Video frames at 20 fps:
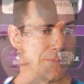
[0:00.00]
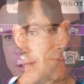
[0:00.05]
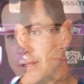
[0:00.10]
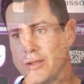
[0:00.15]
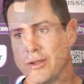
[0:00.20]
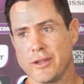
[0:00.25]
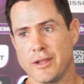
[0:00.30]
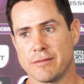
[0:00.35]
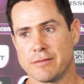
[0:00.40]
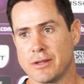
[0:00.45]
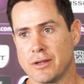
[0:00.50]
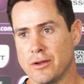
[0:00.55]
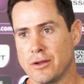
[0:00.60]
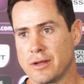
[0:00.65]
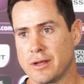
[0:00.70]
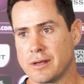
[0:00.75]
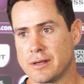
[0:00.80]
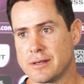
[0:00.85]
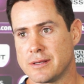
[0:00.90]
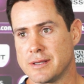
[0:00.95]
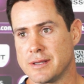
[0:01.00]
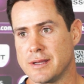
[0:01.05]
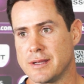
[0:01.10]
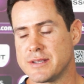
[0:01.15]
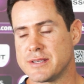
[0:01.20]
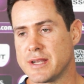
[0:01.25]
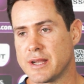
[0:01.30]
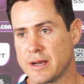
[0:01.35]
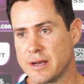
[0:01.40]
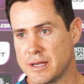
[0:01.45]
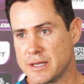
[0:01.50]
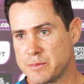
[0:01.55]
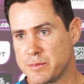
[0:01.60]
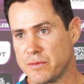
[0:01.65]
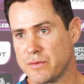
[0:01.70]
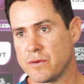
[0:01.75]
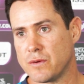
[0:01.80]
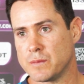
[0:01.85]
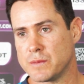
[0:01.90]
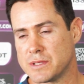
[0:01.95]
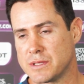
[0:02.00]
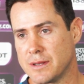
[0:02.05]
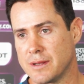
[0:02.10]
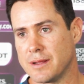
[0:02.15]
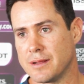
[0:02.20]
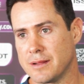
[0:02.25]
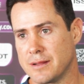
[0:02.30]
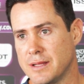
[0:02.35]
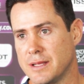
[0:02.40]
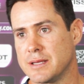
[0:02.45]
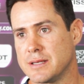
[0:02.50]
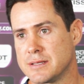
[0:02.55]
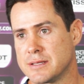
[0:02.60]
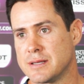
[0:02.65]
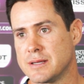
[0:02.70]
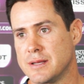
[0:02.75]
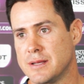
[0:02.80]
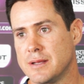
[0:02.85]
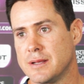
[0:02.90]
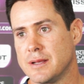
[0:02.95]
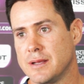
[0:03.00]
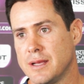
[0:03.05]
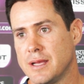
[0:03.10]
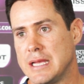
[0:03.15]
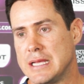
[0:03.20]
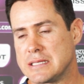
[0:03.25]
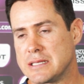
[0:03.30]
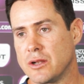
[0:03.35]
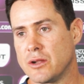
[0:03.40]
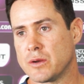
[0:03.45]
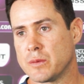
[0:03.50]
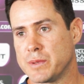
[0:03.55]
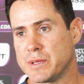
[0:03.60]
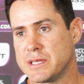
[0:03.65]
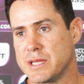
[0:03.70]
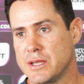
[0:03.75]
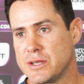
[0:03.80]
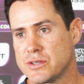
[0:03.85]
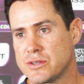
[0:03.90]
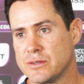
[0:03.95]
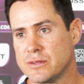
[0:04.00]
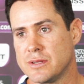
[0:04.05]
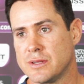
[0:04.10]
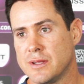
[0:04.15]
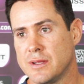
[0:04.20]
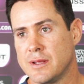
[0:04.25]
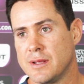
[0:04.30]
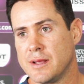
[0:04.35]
You only have to look at Saturday's performance to know that there's a lot of potential.